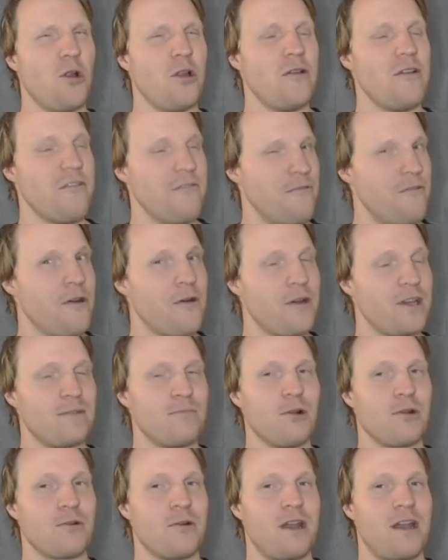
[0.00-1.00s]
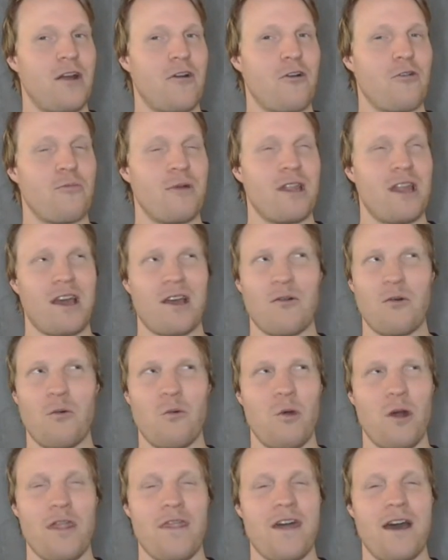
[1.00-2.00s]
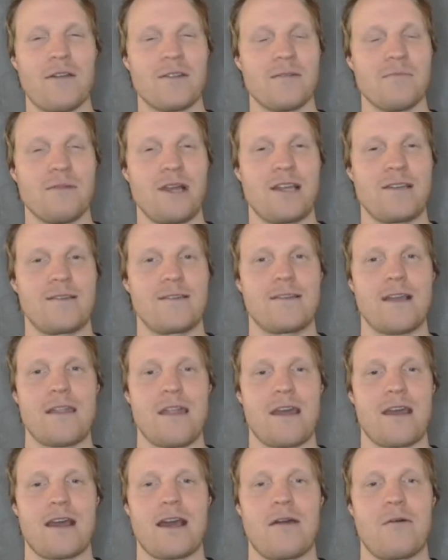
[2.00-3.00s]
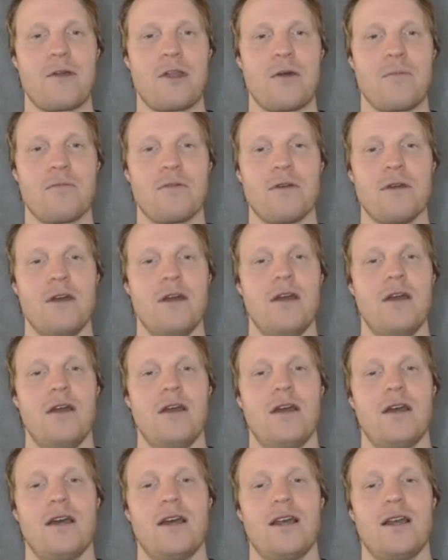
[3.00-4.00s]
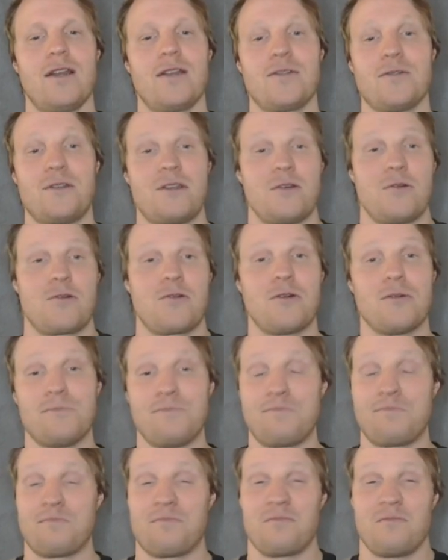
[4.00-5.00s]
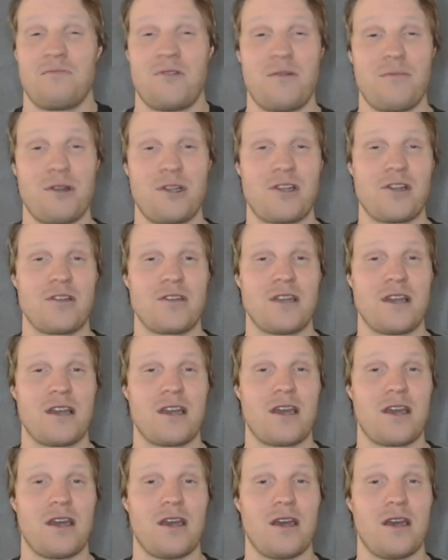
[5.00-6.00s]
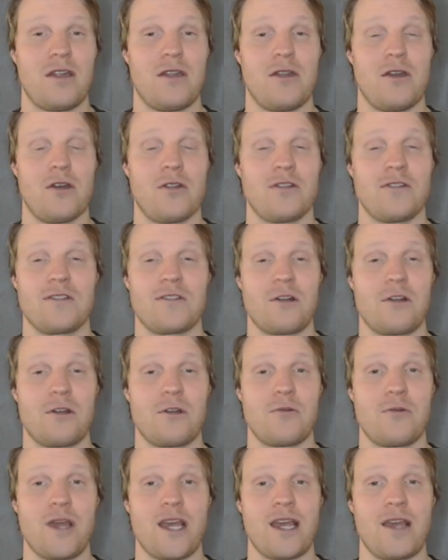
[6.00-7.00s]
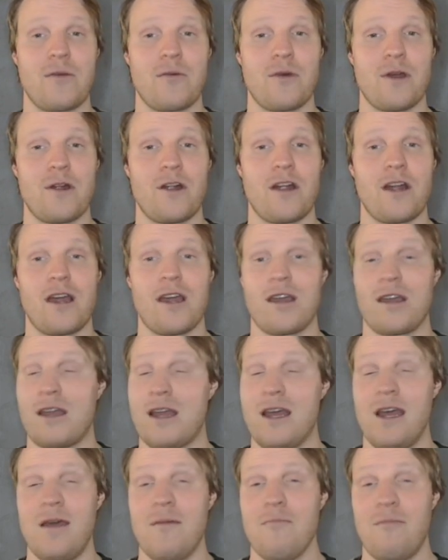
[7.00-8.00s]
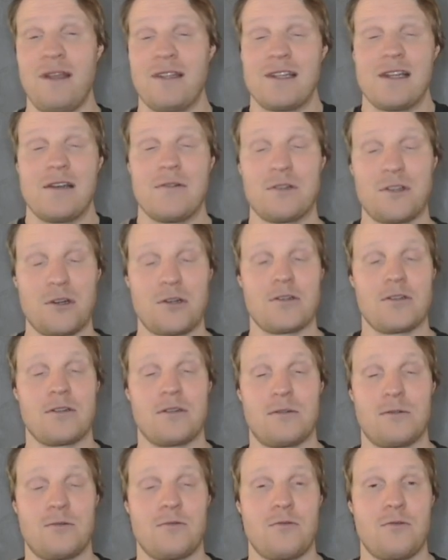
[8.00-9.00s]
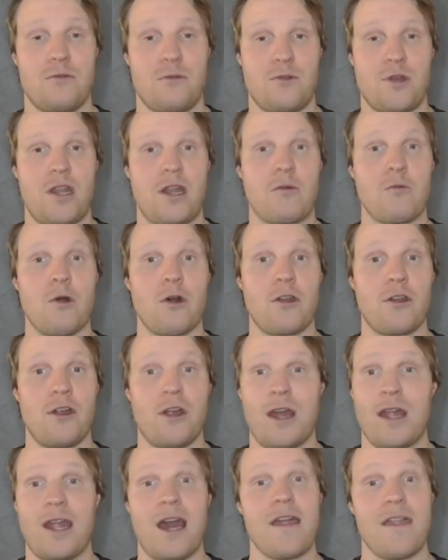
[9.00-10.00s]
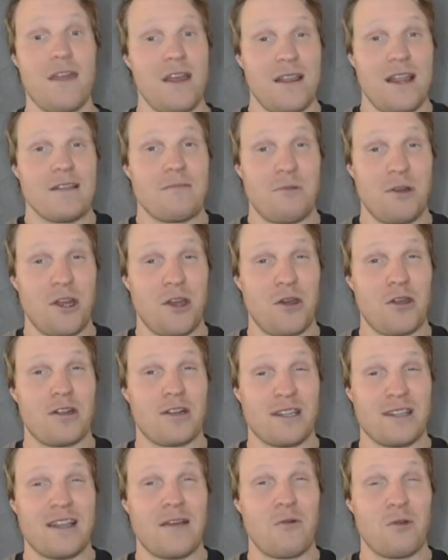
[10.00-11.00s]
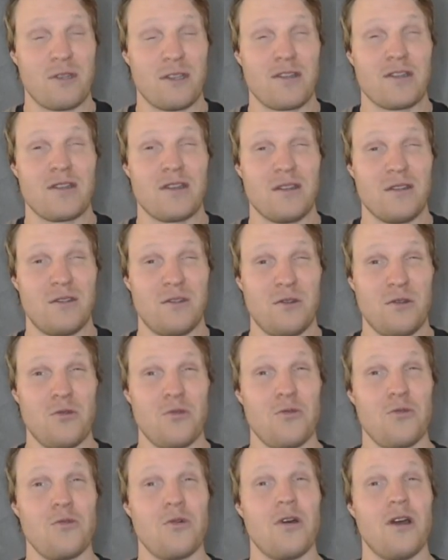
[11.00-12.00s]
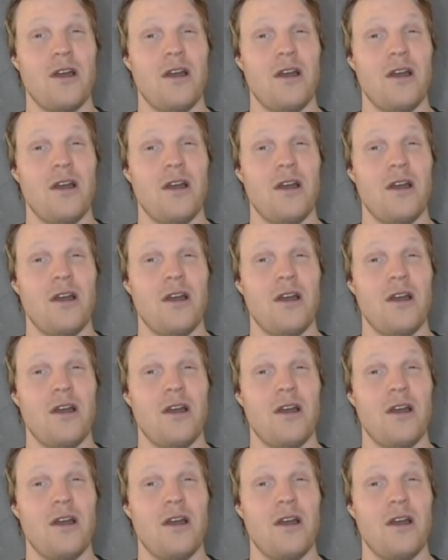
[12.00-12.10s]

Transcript: very small green arrow, by like 1,000 places, I think I went up. So in total, pretty much just like a non-starter week where I basically was just treading water, and I think that's pretty good because I wasn't too